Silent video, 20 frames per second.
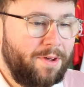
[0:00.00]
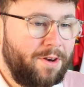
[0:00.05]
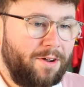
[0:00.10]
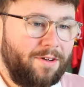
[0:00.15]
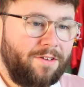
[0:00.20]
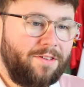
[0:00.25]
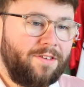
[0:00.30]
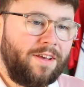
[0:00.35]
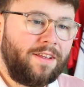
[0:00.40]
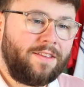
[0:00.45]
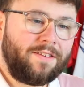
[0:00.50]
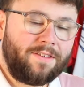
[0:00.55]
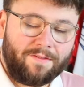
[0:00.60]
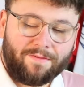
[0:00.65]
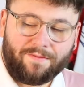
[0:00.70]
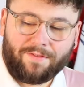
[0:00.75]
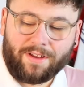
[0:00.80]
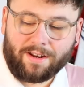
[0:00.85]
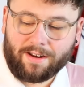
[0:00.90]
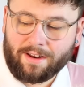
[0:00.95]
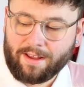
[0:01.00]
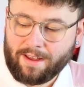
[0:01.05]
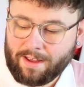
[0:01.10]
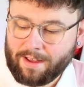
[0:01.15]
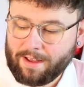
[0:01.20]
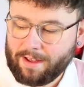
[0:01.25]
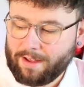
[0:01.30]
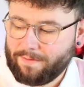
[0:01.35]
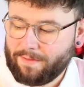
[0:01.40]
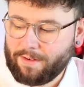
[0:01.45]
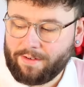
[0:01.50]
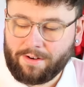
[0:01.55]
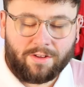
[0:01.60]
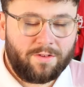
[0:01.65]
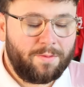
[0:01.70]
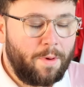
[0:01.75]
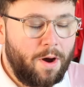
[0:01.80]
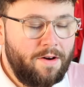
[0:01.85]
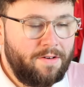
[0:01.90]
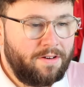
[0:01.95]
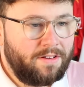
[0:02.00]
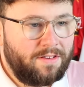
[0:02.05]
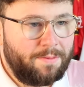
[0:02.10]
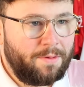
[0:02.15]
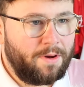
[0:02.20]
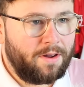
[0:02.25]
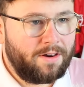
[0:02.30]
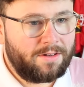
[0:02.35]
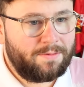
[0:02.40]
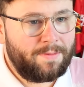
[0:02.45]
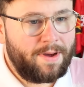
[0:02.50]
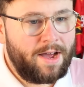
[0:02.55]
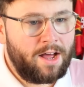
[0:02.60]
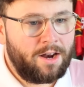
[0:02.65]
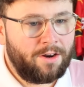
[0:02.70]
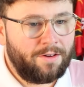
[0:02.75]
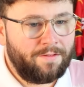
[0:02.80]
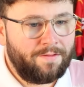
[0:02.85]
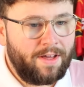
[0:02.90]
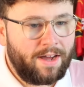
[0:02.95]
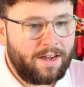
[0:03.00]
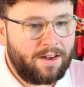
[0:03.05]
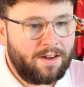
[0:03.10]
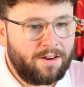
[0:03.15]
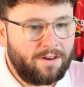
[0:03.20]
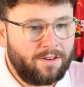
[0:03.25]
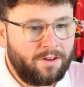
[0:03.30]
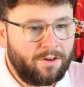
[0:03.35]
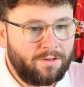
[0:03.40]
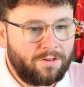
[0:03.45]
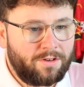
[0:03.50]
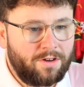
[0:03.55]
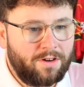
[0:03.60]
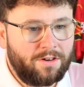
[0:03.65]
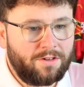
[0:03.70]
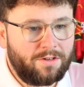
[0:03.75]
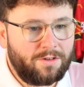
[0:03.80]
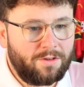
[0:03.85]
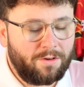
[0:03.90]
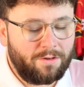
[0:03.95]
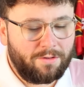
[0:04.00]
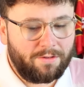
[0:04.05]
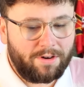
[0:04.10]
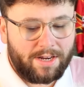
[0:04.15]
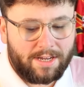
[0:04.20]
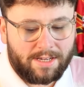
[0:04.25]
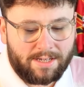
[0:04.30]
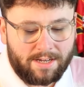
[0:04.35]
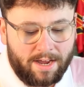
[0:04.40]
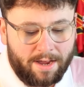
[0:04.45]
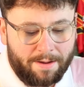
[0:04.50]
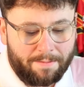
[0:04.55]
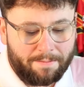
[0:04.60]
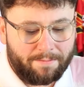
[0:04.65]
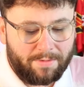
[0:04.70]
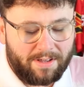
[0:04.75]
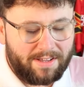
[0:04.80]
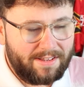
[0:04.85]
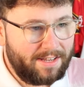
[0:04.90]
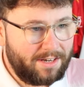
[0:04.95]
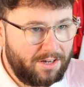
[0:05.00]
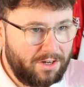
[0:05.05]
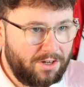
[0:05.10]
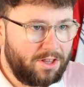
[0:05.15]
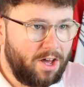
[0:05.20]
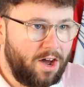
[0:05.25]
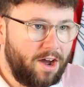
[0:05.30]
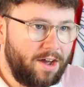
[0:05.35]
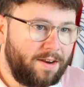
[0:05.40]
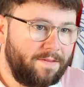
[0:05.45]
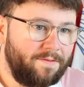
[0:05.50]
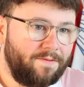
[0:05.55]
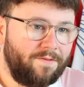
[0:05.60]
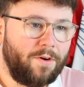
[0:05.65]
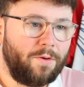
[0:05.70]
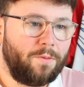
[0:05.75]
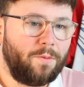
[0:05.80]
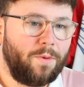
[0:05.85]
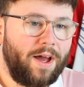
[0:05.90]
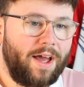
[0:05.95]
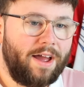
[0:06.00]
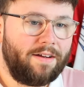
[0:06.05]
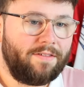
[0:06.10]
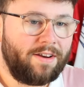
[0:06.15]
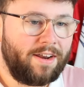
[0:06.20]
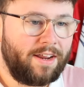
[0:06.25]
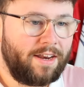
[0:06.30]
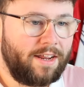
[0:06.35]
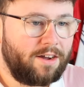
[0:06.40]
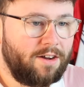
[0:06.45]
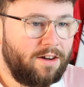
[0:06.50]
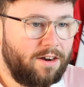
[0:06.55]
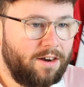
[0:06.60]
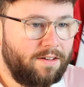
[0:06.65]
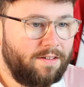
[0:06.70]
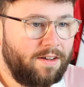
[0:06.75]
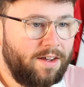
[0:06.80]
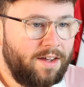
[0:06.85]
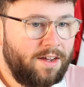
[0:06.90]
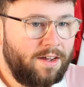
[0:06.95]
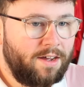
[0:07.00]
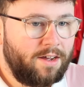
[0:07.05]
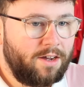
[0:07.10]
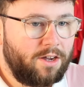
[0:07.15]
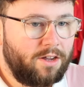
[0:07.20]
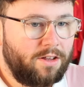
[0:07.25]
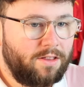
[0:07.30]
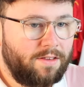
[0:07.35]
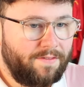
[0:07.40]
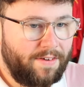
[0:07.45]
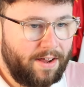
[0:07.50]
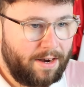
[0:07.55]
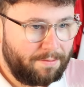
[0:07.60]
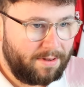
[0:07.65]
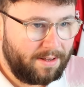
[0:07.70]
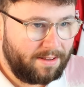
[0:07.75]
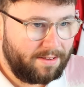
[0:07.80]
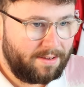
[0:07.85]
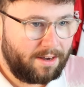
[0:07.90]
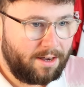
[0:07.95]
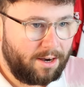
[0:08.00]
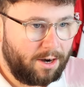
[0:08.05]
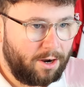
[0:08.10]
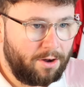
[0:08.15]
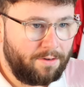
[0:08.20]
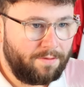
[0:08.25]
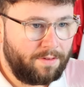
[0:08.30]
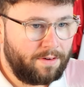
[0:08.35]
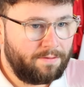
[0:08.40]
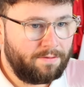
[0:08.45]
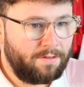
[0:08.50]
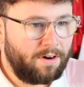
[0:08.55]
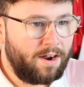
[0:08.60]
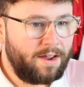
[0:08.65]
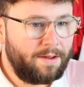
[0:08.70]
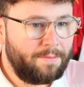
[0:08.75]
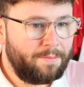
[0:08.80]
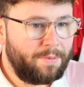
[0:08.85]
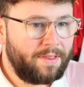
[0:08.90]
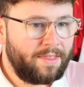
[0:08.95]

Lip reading: But you know, it's something very inspiring, to be honest, mate. I love that those kind of stories. You said you started in footwear and then it kind of developed into clothing, right?